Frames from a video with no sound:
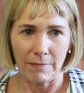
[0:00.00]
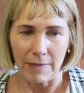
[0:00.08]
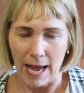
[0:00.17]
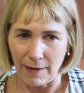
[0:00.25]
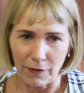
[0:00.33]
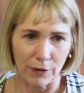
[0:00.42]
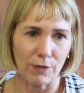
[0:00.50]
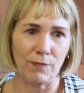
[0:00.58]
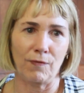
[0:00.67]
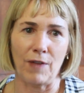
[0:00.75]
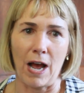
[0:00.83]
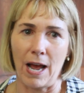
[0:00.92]
have those
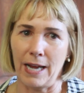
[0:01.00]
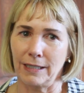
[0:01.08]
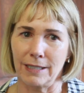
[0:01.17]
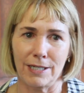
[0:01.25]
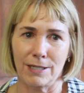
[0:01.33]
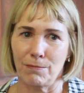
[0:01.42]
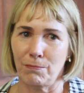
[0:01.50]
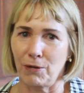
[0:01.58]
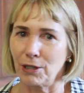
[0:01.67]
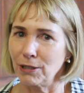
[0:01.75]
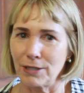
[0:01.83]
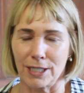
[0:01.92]
vines
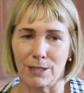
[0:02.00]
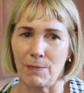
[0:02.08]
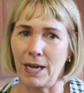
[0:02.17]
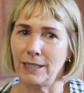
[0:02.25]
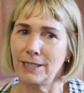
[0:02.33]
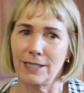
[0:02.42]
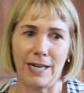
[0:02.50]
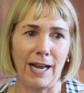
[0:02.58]
produce as much,